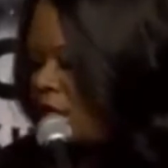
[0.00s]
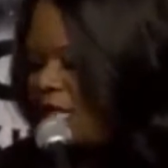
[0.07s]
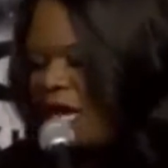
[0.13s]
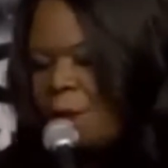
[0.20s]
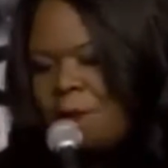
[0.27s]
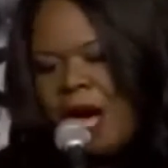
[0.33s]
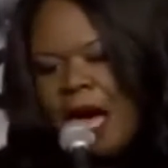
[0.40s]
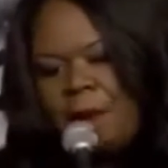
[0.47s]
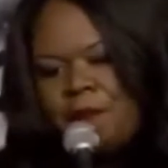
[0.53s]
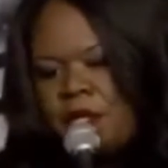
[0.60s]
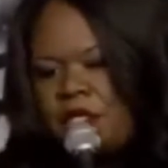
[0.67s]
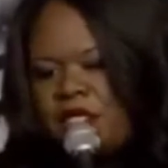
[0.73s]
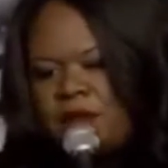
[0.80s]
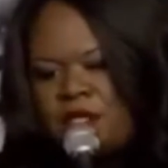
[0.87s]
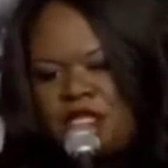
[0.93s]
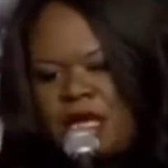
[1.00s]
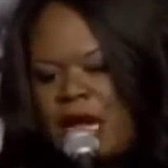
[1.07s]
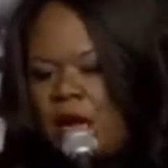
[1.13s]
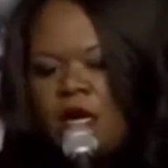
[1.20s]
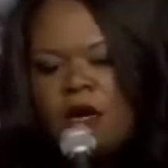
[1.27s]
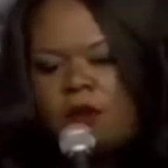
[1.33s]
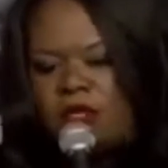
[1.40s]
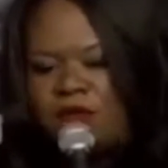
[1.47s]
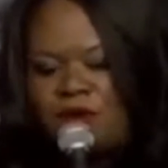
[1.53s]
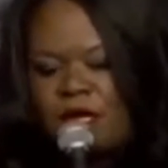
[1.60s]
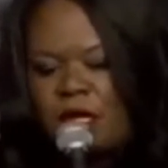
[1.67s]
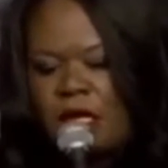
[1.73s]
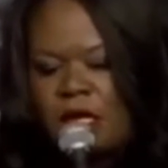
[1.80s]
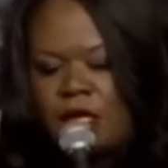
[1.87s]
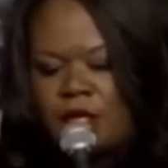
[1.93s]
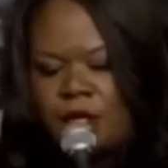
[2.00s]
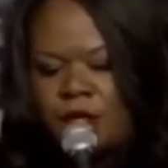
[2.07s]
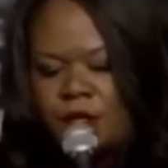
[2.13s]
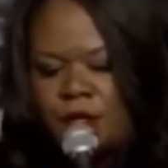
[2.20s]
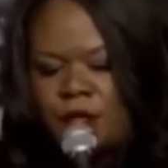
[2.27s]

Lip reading: He's like a popple or some shit. I don't know what the fuck he is.